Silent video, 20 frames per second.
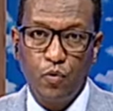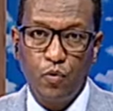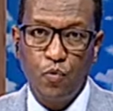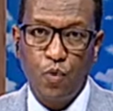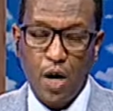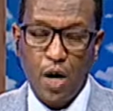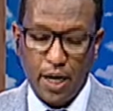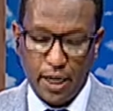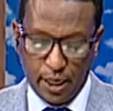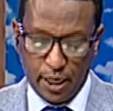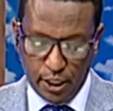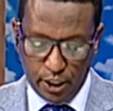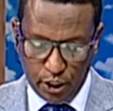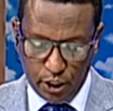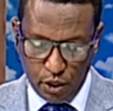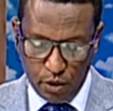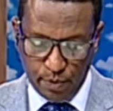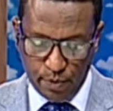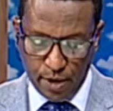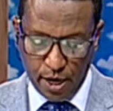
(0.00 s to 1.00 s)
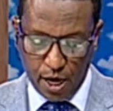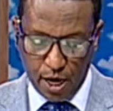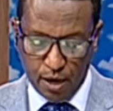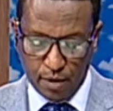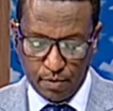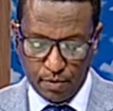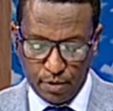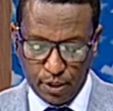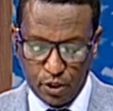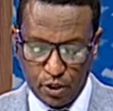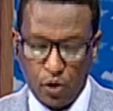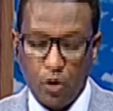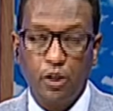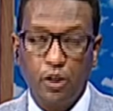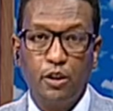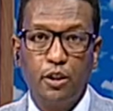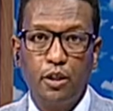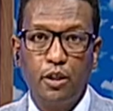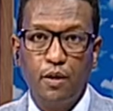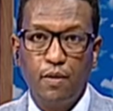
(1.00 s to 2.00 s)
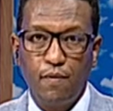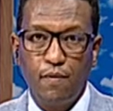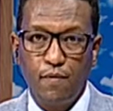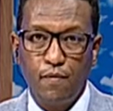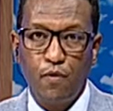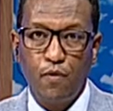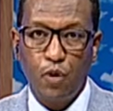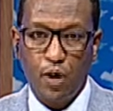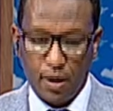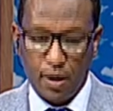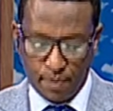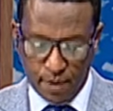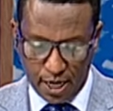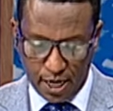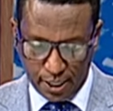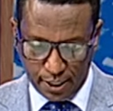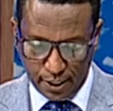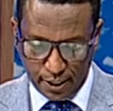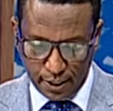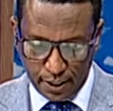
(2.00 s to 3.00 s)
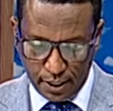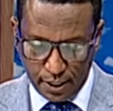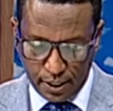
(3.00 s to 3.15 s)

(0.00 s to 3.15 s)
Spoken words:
Why Ethiopia Must Not Fall Apart.